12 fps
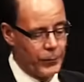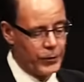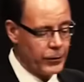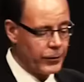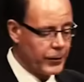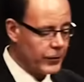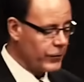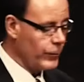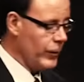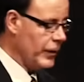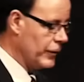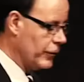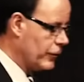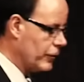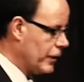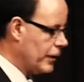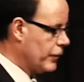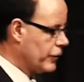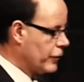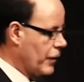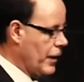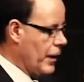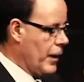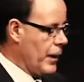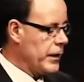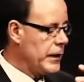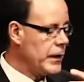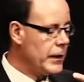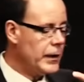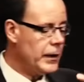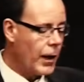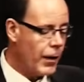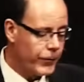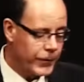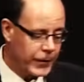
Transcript: materialism is, is thinking of